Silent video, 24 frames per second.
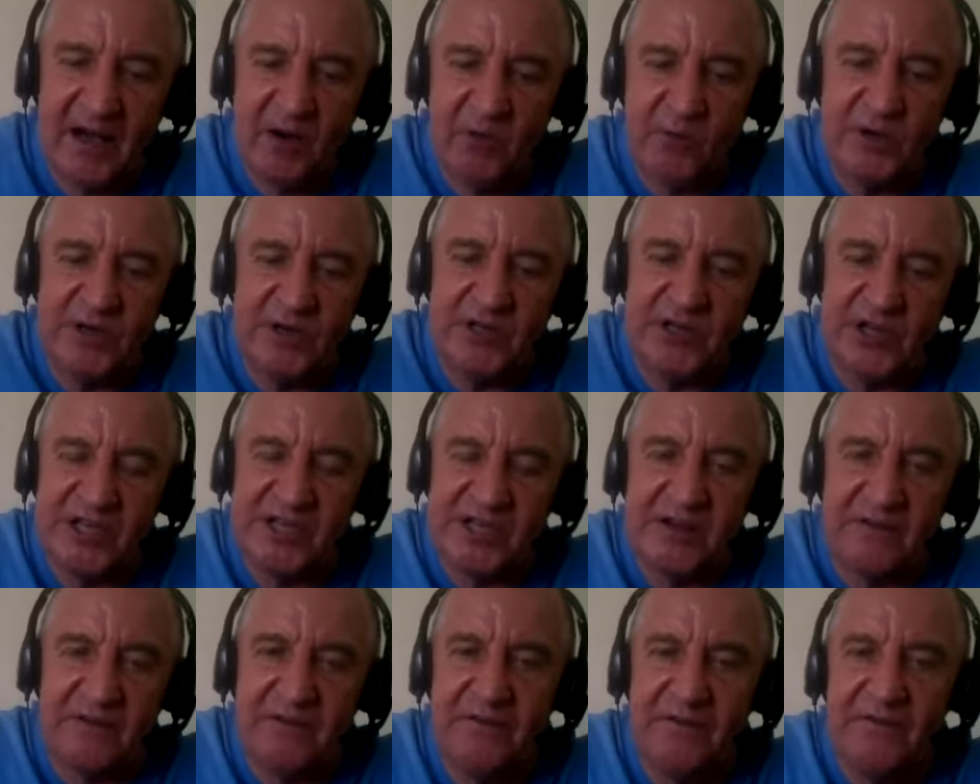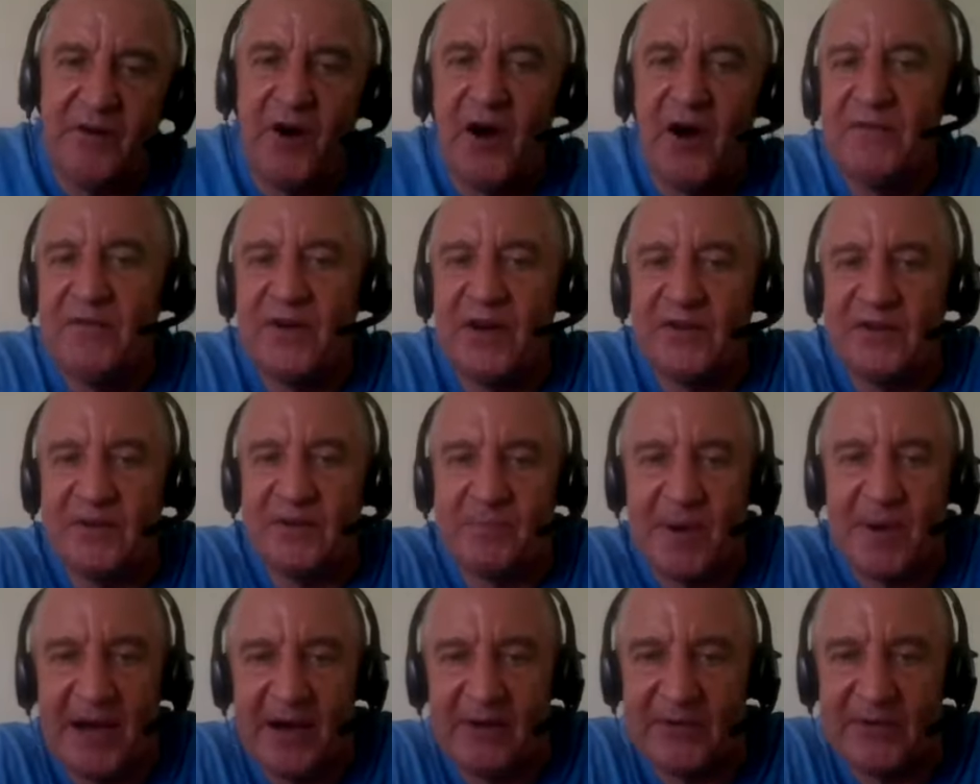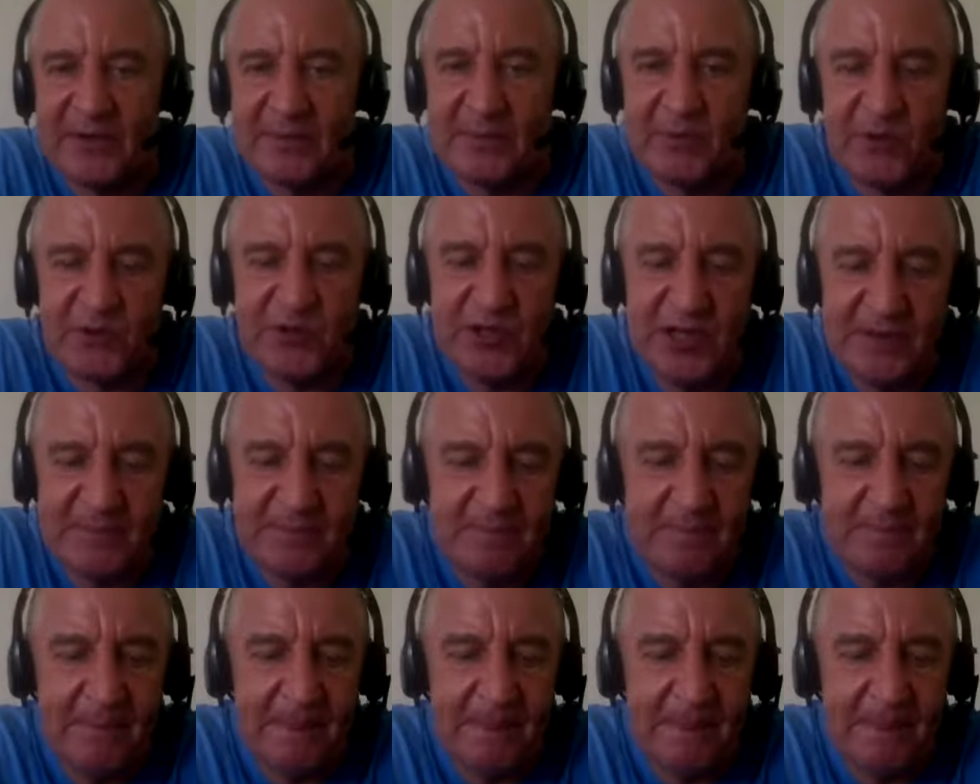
which is £500 deposit,